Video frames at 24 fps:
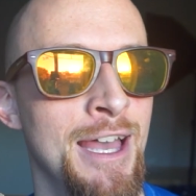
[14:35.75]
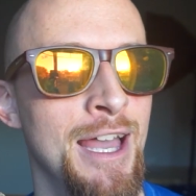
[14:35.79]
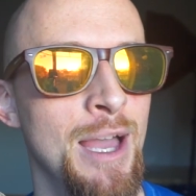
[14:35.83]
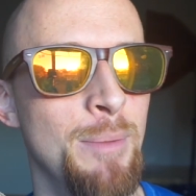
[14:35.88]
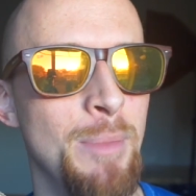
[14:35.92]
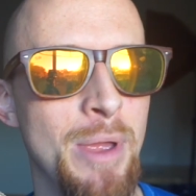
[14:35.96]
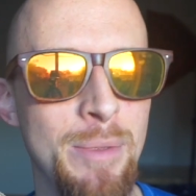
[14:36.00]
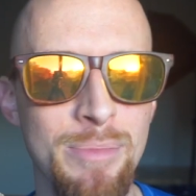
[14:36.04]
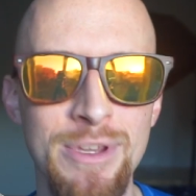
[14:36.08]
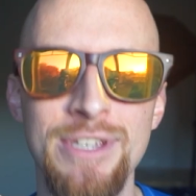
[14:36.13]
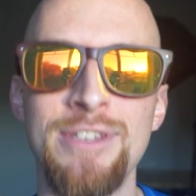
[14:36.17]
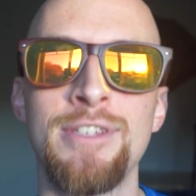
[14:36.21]
And
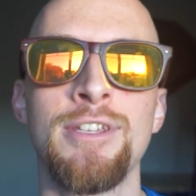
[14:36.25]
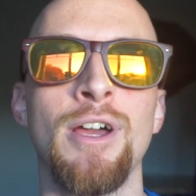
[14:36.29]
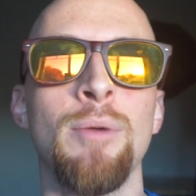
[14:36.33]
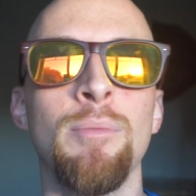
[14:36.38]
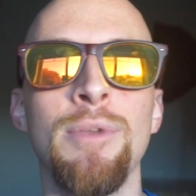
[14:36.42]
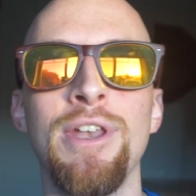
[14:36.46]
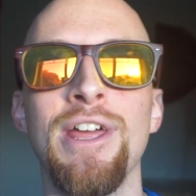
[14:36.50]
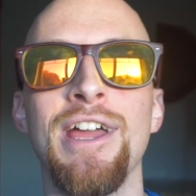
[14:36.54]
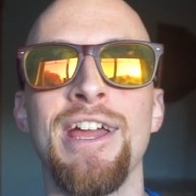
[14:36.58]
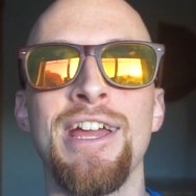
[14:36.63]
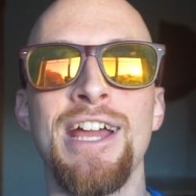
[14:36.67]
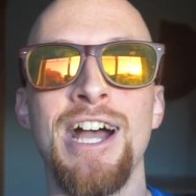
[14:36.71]
maybe
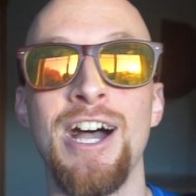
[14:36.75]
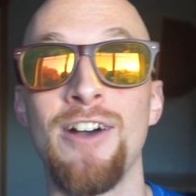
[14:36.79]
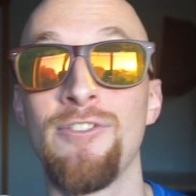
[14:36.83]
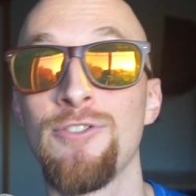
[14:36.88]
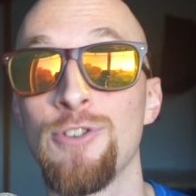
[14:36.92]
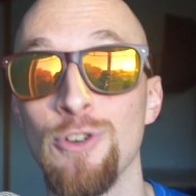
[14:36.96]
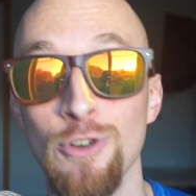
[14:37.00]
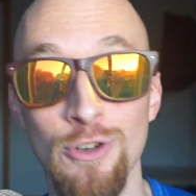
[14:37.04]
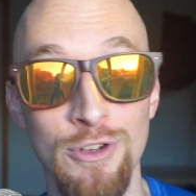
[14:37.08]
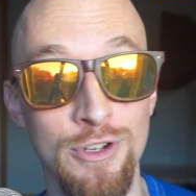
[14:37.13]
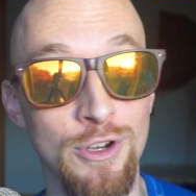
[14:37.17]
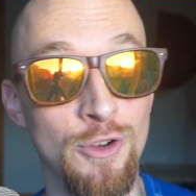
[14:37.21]
someday
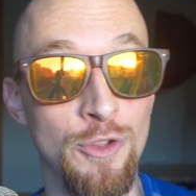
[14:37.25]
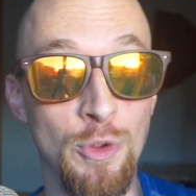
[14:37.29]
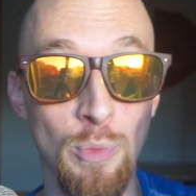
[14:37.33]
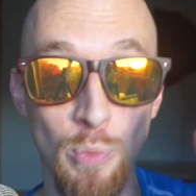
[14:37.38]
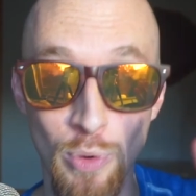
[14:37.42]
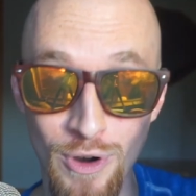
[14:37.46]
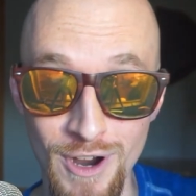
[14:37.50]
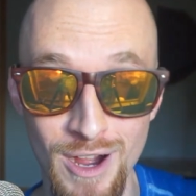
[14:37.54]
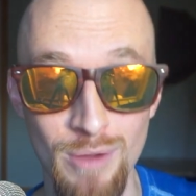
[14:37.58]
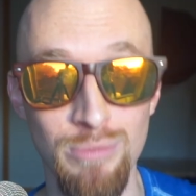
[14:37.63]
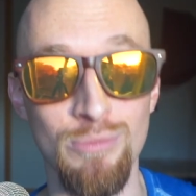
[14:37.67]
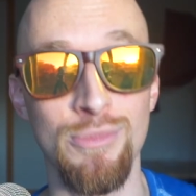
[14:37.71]
after, you know, the
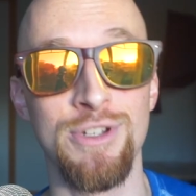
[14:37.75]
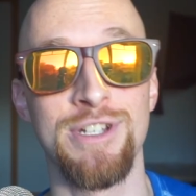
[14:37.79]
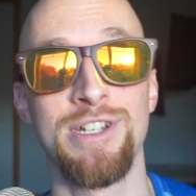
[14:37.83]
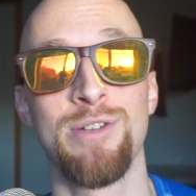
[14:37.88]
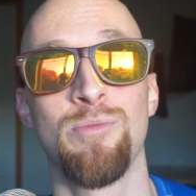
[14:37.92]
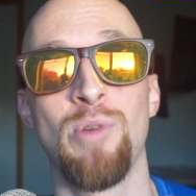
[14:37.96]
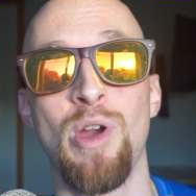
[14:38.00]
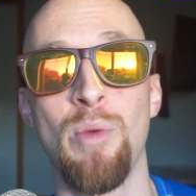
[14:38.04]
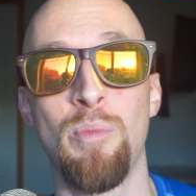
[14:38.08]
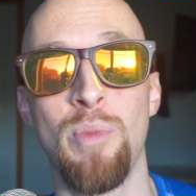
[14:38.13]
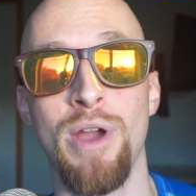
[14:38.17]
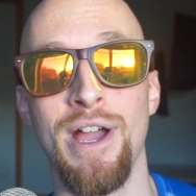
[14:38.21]
problem is
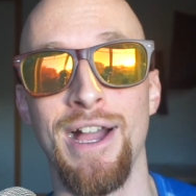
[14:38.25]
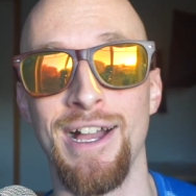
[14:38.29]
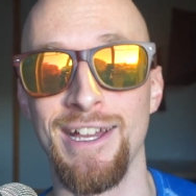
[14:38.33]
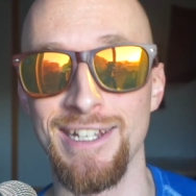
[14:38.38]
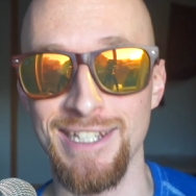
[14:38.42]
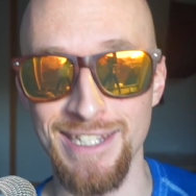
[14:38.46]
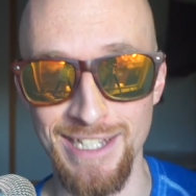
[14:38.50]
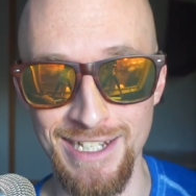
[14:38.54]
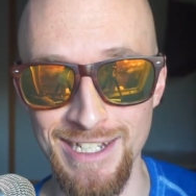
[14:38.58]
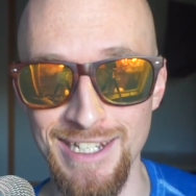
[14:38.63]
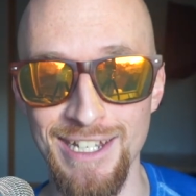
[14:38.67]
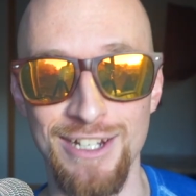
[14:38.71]
in my
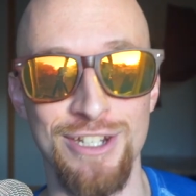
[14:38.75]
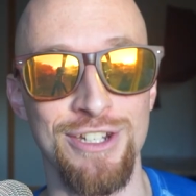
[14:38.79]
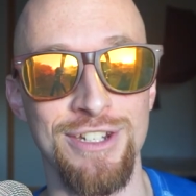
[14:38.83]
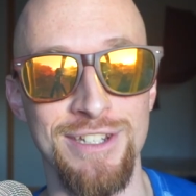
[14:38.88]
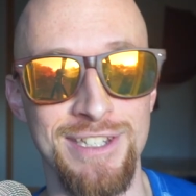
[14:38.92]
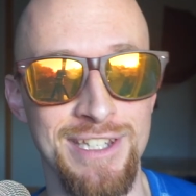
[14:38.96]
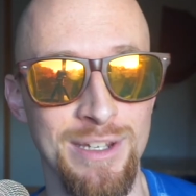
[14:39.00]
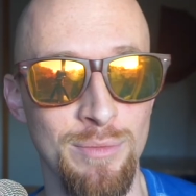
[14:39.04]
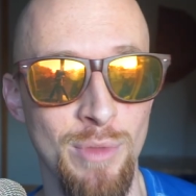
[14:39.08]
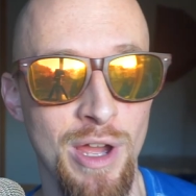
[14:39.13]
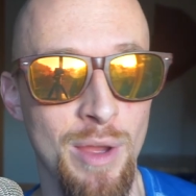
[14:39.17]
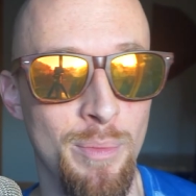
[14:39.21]
past, the addiction
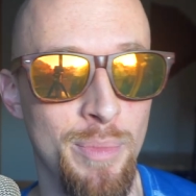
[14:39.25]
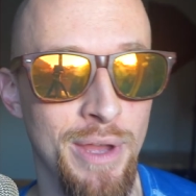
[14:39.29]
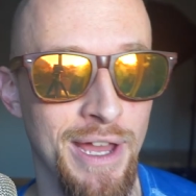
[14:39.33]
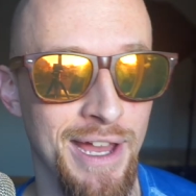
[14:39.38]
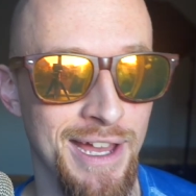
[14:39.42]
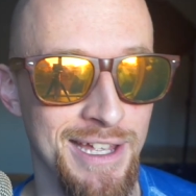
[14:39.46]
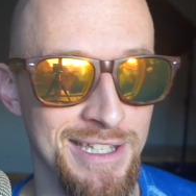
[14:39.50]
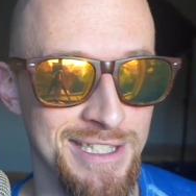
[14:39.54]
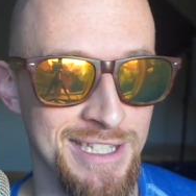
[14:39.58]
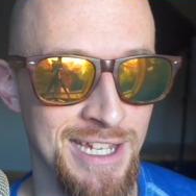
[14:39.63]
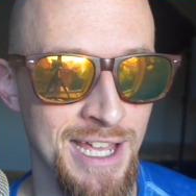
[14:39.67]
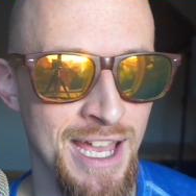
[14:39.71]
is in my
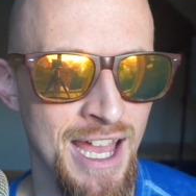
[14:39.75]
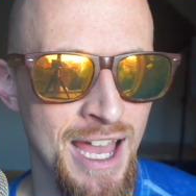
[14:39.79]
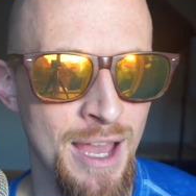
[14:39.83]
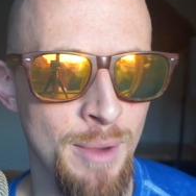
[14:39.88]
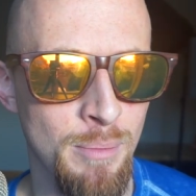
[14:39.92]
past,